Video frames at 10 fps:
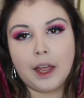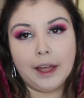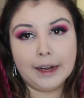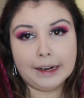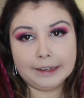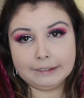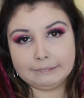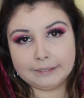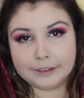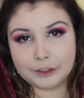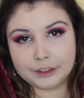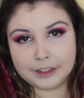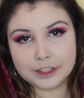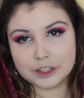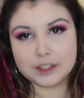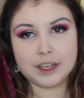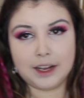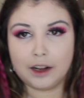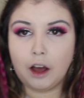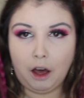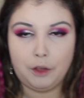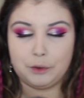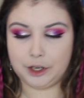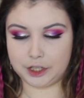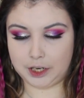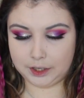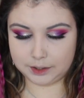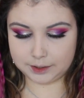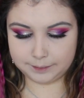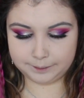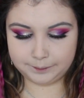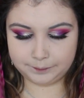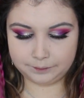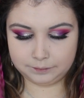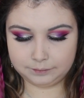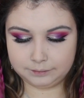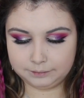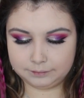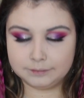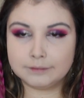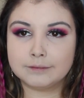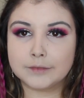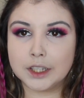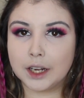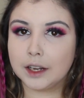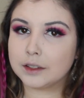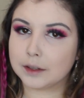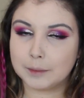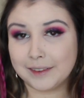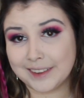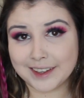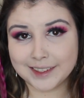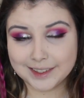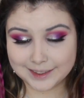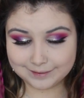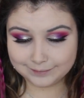And I literally just take all 3 shades to contour my face.